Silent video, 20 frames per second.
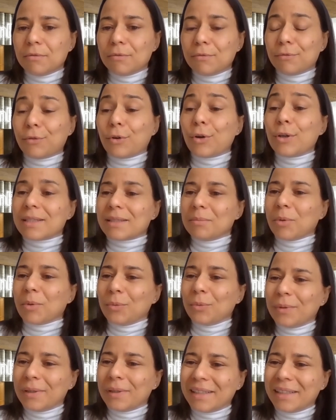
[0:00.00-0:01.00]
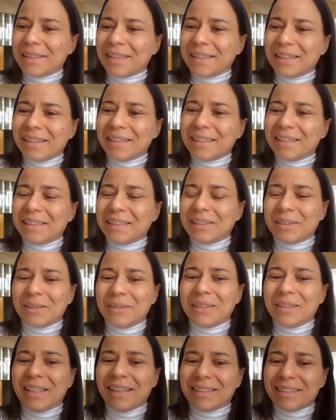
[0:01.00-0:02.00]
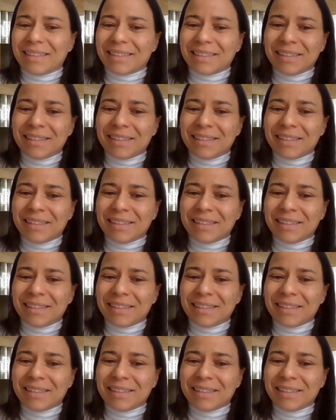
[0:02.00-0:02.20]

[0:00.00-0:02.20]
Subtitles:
voiceable on that.